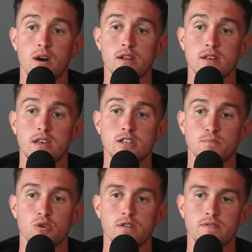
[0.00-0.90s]
wanted
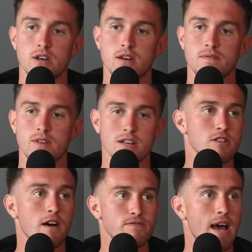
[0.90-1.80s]
he's more of a like a
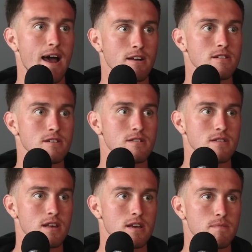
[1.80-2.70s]
tough
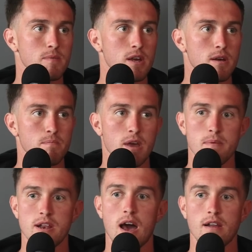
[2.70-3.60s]
tackler, like mm-hmm.
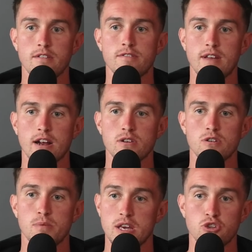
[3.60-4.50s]
maybe not as
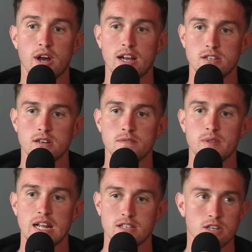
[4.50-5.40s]
technical, but he tried
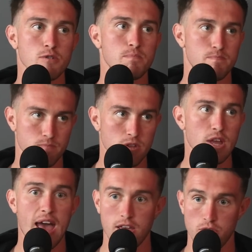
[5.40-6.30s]
to instill
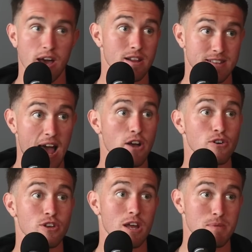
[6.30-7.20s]
hey, you got to
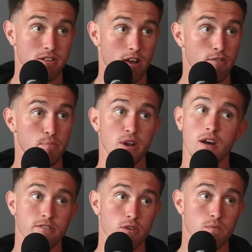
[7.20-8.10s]
tackle, you got to be tough, but
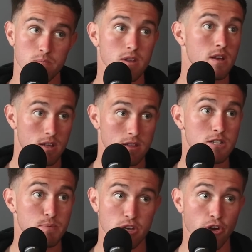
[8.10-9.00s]
mm-hmm. also mm-hmm
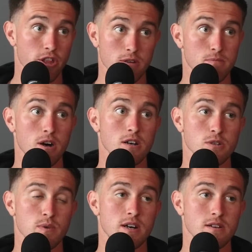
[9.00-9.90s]
let's be good on the ball
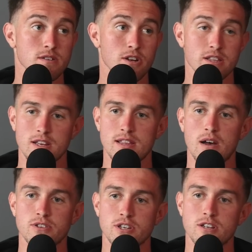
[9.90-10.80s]
as well. So I think
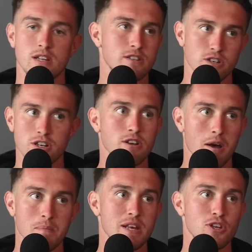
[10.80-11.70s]
that was a good. It's a good
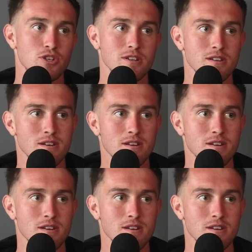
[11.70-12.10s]
combination.